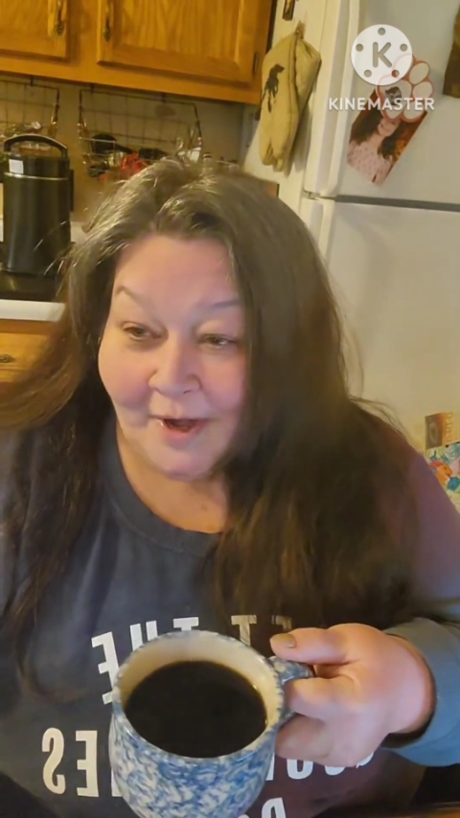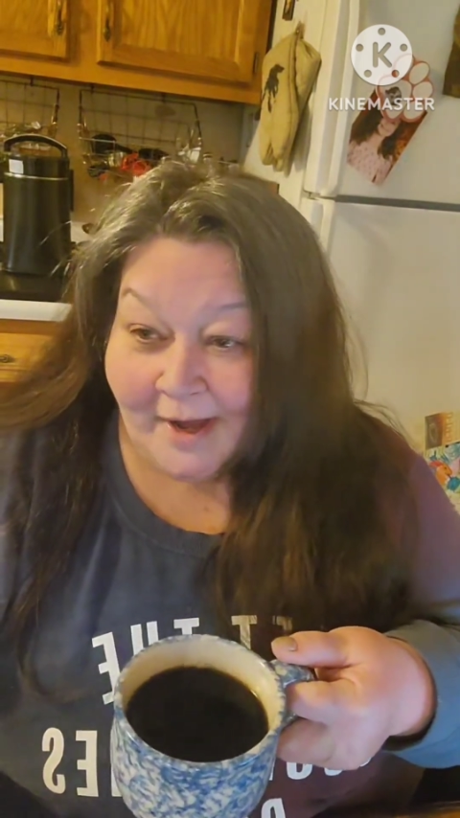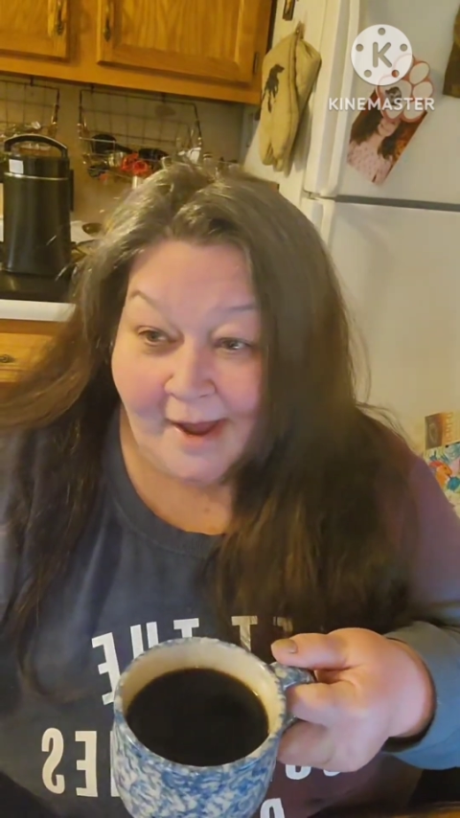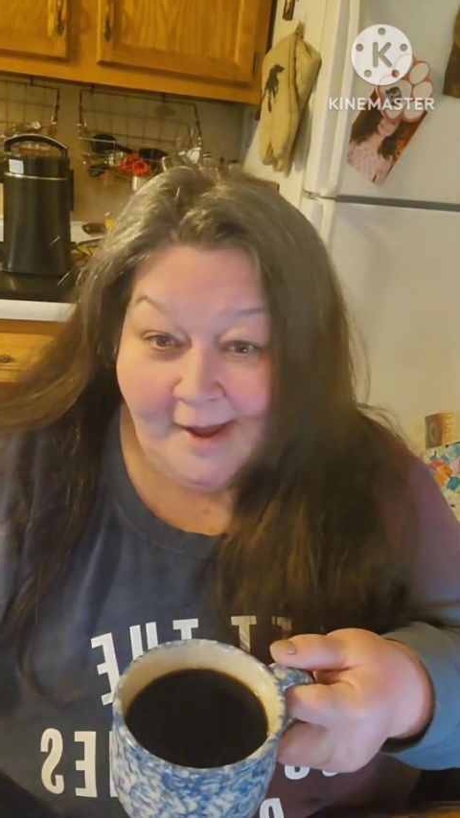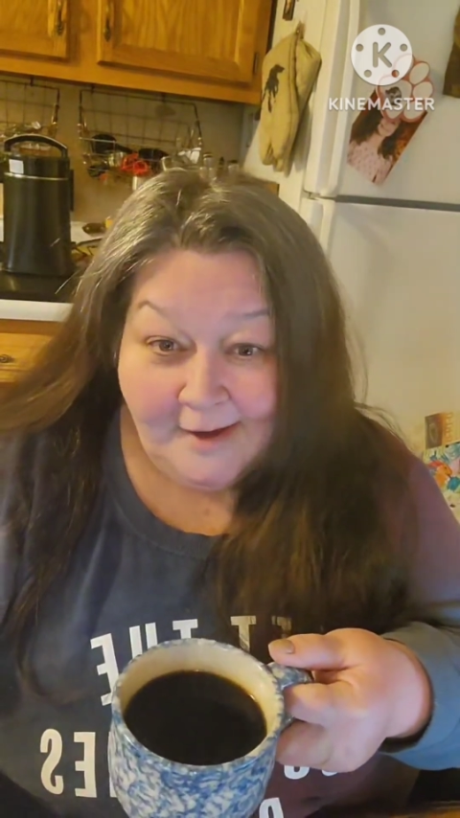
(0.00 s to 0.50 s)

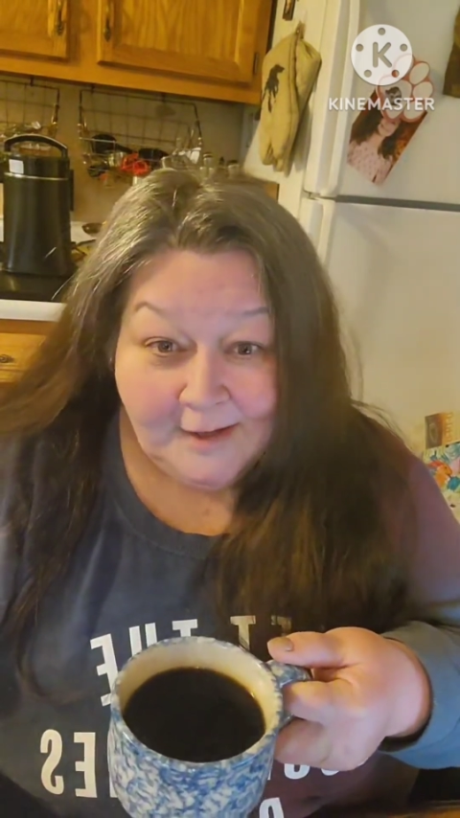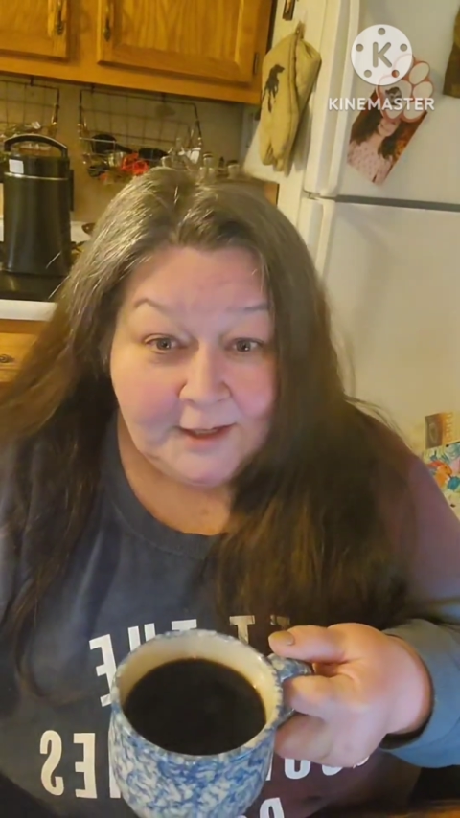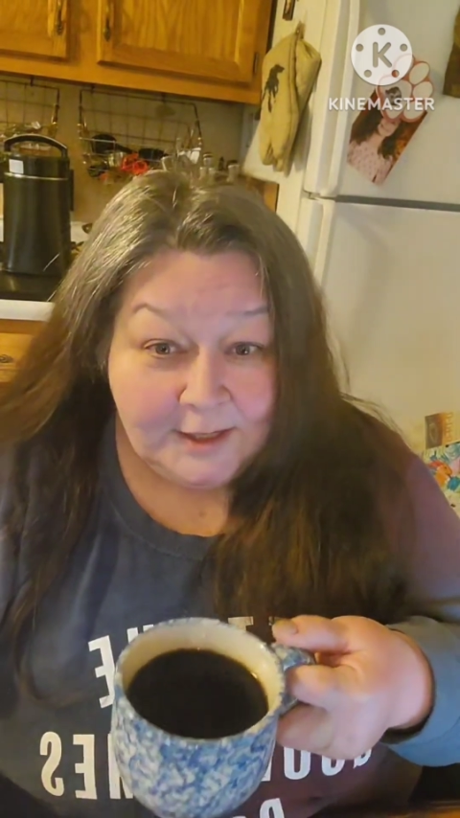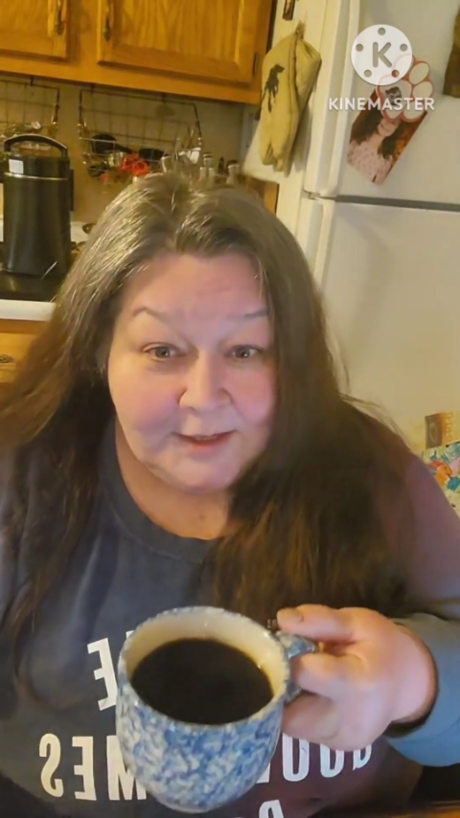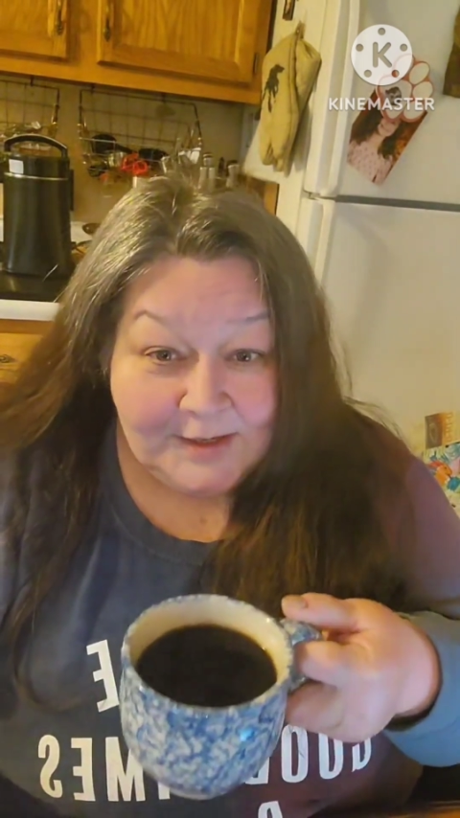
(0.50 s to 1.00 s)

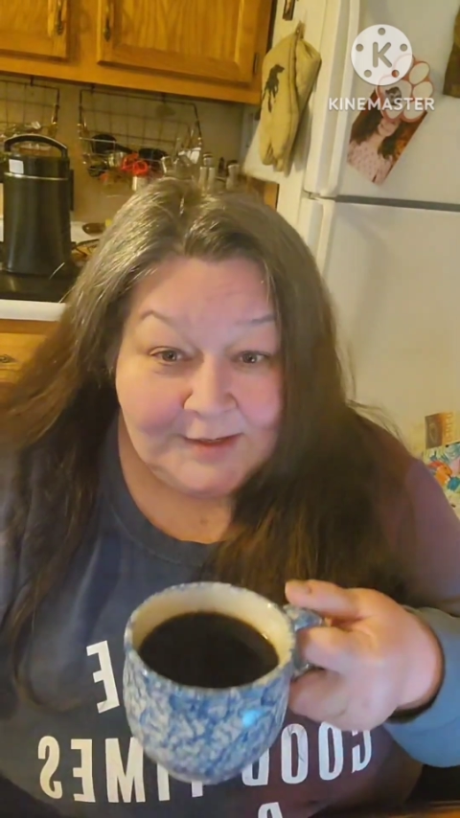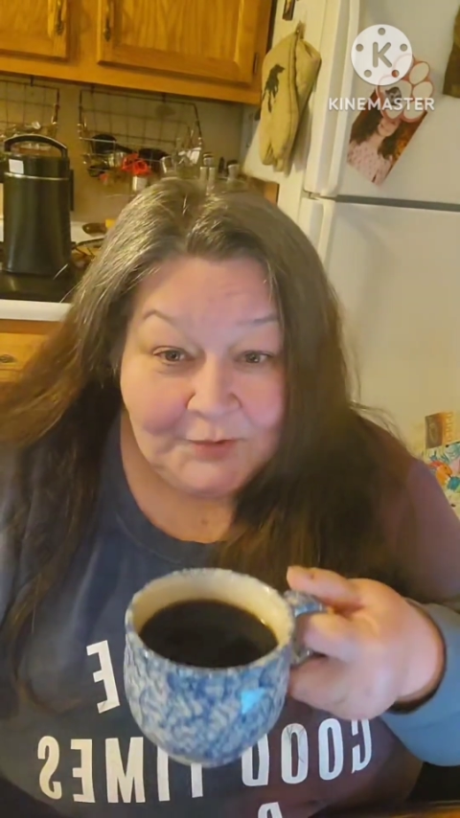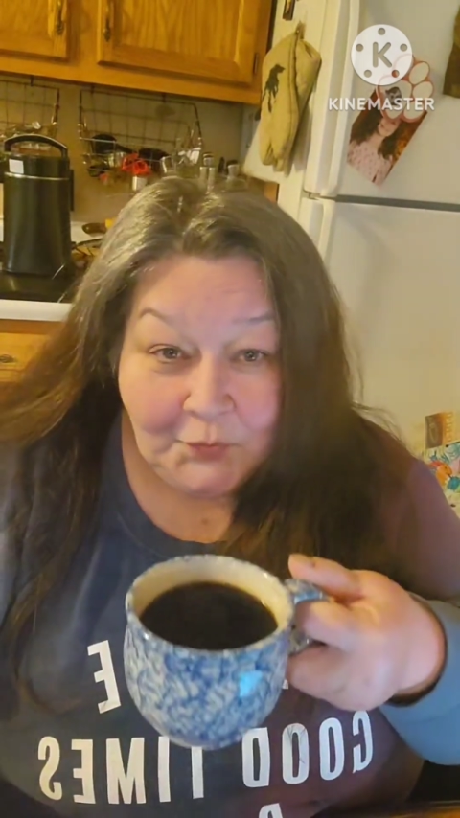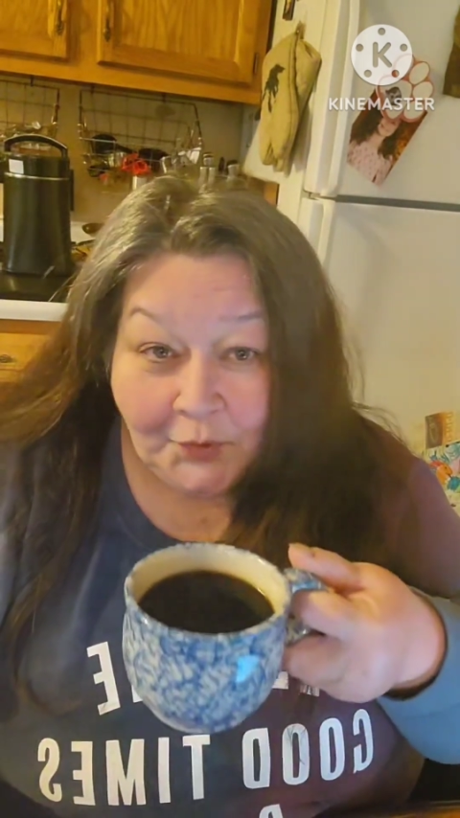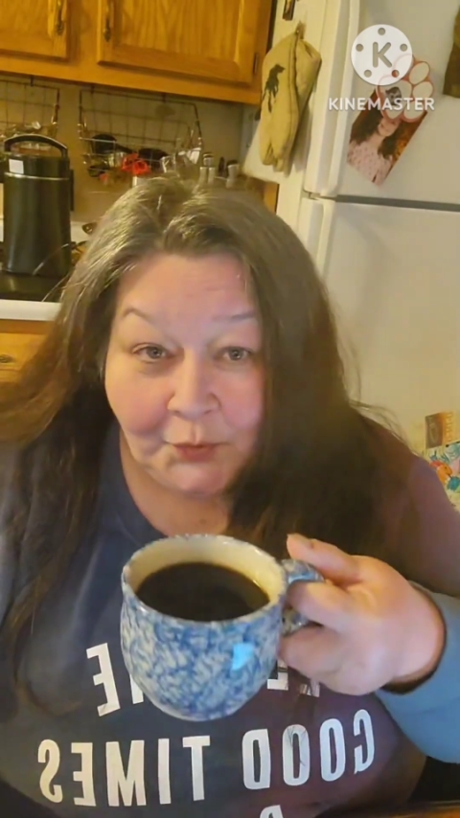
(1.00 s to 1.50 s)

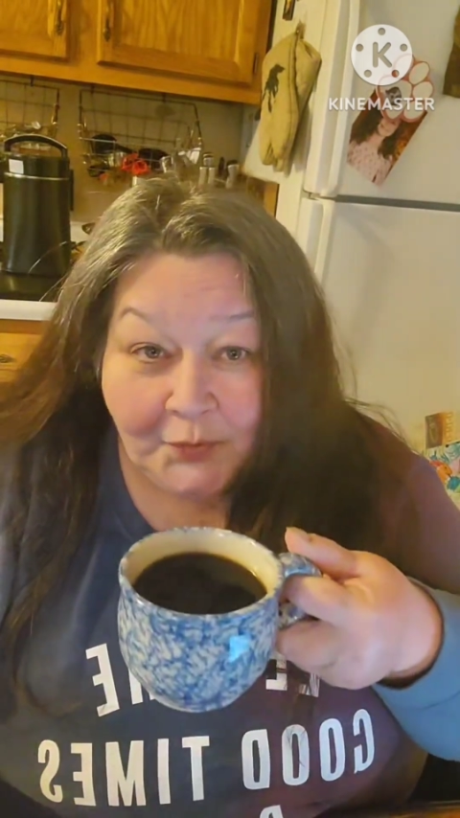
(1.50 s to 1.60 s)
okay, what are